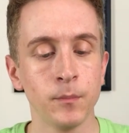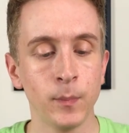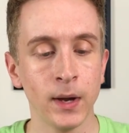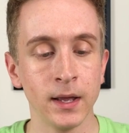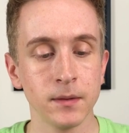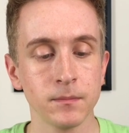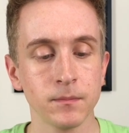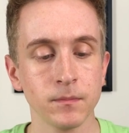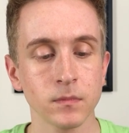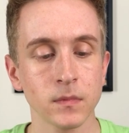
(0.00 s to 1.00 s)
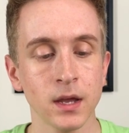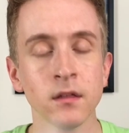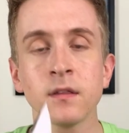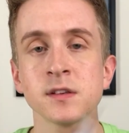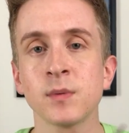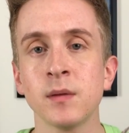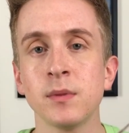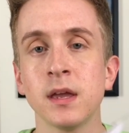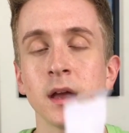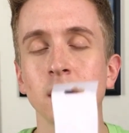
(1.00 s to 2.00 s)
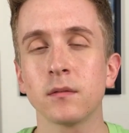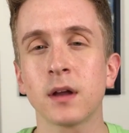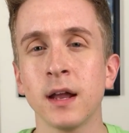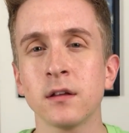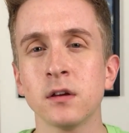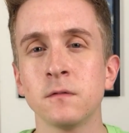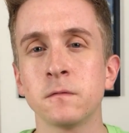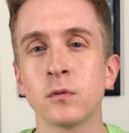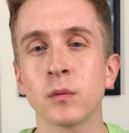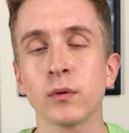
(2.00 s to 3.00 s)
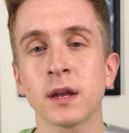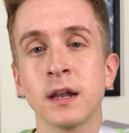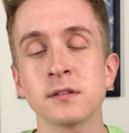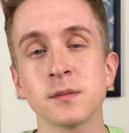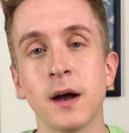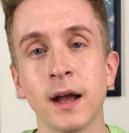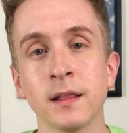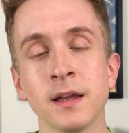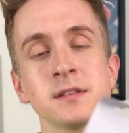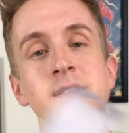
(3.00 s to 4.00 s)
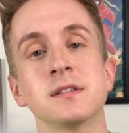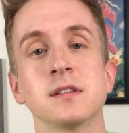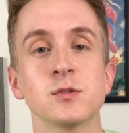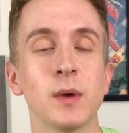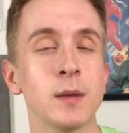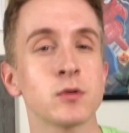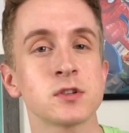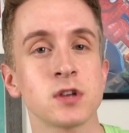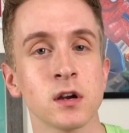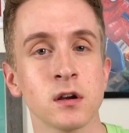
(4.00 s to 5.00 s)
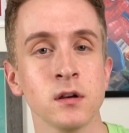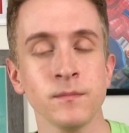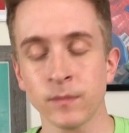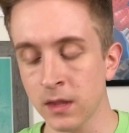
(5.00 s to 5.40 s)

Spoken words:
But I thought this might be kind of good for bringing out some highlights since this paper is darker.